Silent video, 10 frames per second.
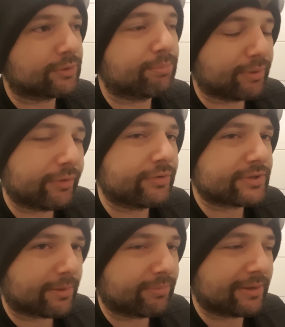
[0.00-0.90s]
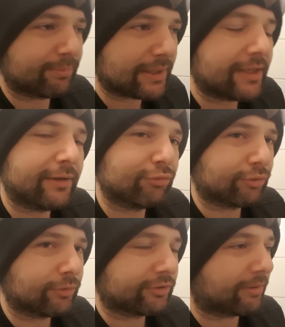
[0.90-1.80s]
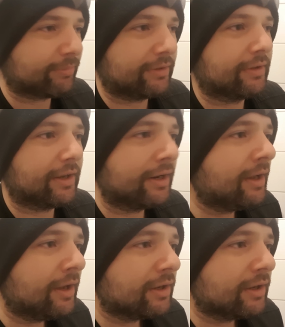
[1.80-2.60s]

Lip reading: to build something meaningful, something that